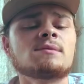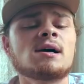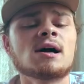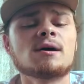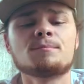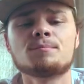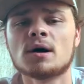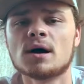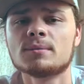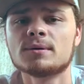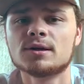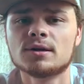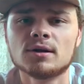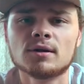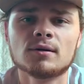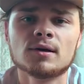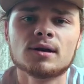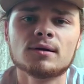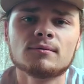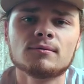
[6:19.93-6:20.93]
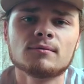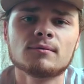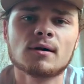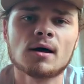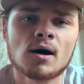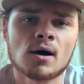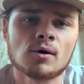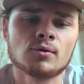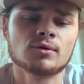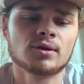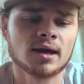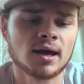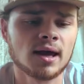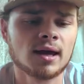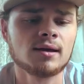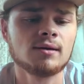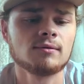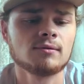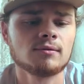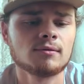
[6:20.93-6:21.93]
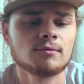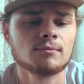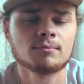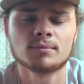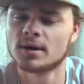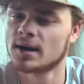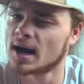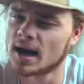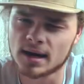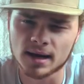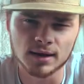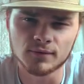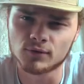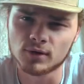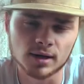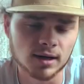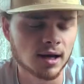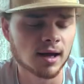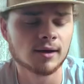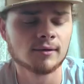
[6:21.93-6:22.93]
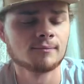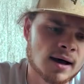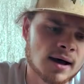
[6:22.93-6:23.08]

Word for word: I could probably do it all day, but not every day.